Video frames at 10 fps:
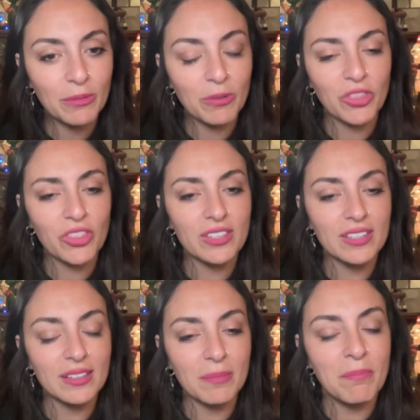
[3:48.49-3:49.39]
with
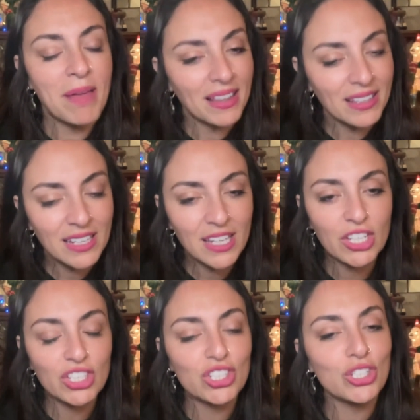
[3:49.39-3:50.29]

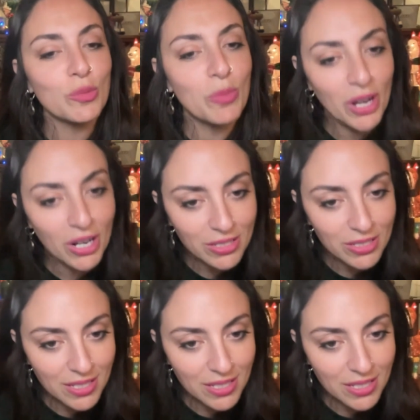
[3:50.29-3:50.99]
Melanie Schubert,